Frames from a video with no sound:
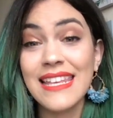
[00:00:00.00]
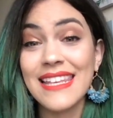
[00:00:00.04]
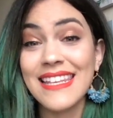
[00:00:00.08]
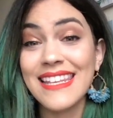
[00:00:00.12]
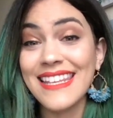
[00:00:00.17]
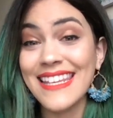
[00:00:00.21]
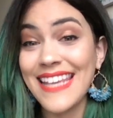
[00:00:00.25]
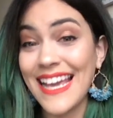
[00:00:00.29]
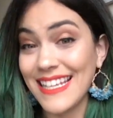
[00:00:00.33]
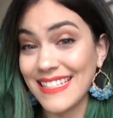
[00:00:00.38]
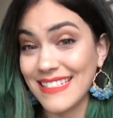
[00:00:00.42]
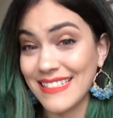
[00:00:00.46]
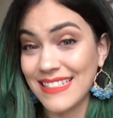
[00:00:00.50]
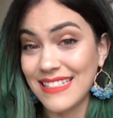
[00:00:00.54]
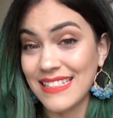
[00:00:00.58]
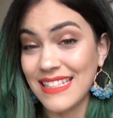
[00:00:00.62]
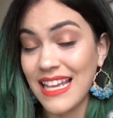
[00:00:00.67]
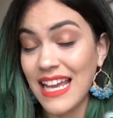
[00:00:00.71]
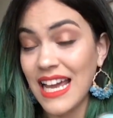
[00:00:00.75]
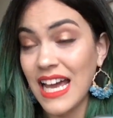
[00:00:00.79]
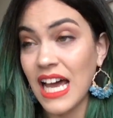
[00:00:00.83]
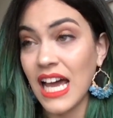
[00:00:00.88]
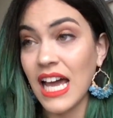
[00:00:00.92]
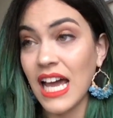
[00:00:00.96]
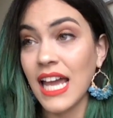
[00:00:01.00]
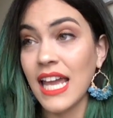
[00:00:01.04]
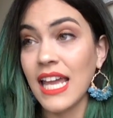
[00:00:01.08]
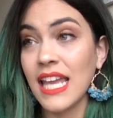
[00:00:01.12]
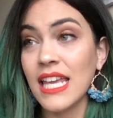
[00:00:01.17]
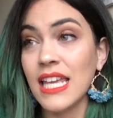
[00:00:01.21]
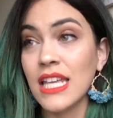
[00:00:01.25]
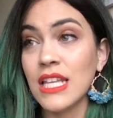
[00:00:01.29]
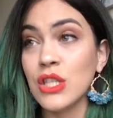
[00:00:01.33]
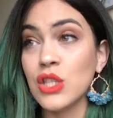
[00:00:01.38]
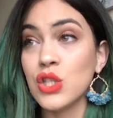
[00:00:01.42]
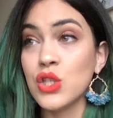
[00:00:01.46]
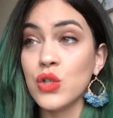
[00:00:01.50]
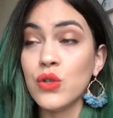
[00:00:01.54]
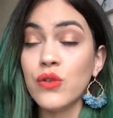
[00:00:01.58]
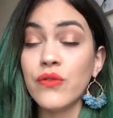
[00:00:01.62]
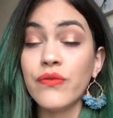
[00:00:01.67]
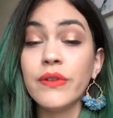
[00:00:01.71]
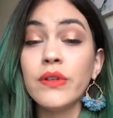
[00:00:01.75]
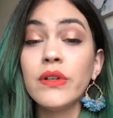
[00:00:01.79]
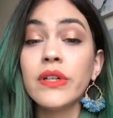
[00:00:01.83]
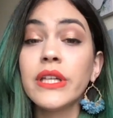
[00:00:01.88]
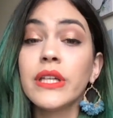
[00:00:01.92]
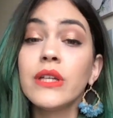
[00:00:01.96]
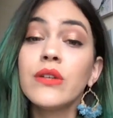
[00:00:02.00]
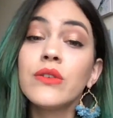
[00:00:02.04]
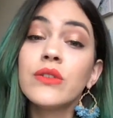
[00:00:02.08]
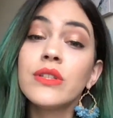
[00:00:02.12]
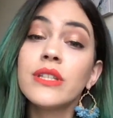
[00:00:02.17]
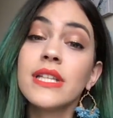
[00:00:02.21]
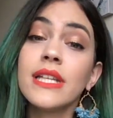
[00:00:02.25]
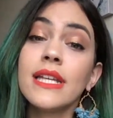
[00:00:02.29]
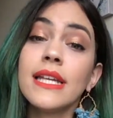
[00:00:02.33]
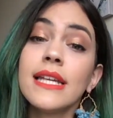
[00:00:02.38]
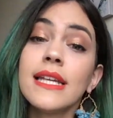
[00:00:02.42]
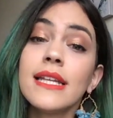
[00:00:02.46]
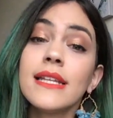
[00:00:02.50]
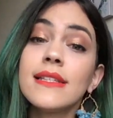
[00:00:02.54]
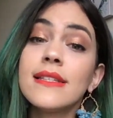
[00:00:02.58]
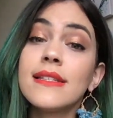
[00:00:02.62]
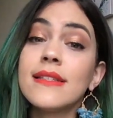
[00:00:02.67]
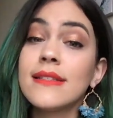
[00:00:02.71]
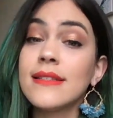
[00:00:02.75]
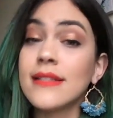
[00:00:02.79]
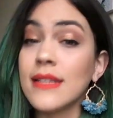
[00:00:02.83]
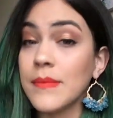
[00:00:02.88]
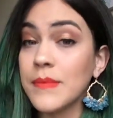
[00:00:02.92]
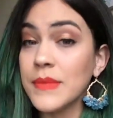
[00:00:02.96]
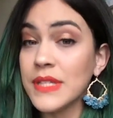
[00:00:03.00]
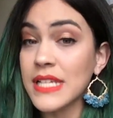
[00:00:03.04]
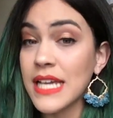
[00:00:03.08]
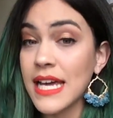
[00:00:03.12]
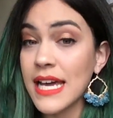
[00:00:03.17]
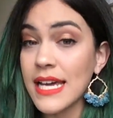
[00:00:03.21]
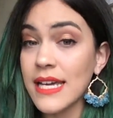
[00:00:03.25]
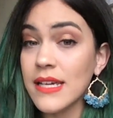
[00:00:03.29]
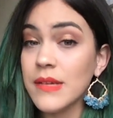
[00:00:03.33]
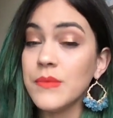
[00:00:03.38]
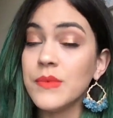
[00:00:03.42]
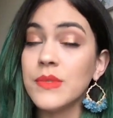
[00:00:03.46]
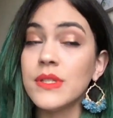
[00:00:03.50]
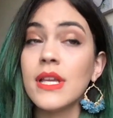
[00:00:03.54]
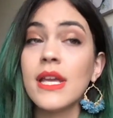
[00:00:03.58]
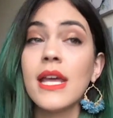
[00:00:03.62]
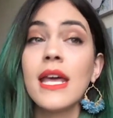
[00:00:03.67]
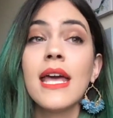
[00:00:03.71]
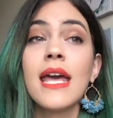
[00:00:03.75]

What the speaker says: Yes, I do feel guilty sometimes,